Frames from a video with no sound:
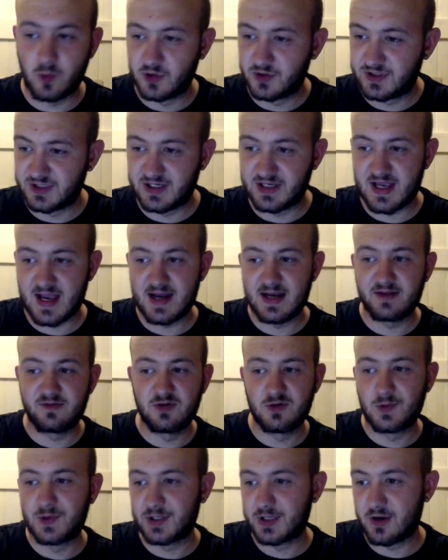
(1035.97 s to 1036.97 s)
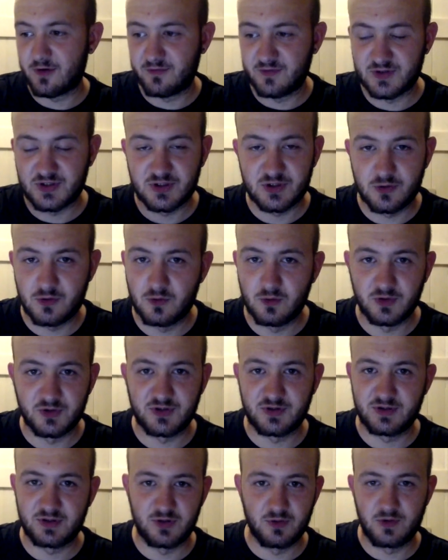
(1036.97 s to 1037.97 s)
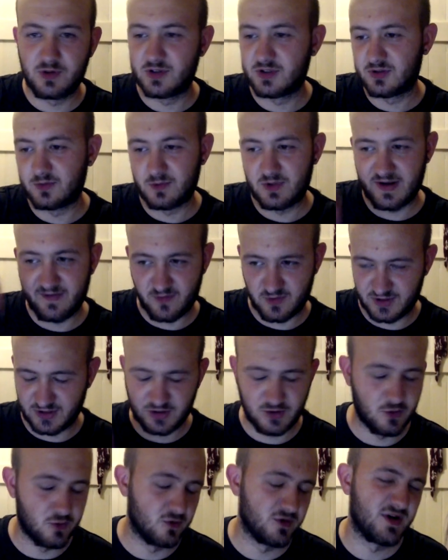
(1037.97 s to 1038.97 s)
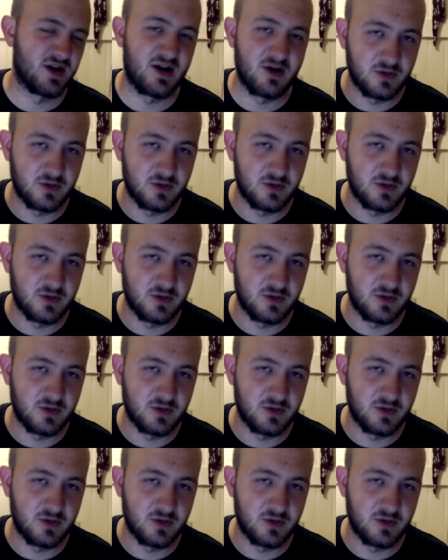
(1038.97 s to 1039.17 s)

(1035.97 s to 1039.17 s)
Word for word: Once again, if you want to go for Koolasuchus or whatever it's called,